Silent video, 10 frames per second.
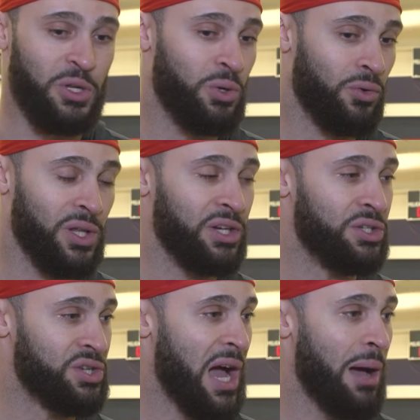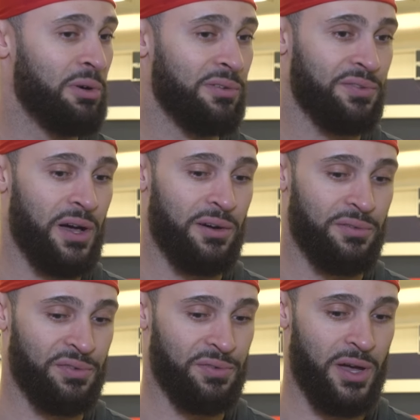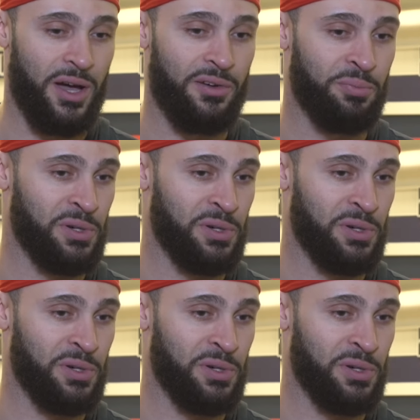we do a really good job of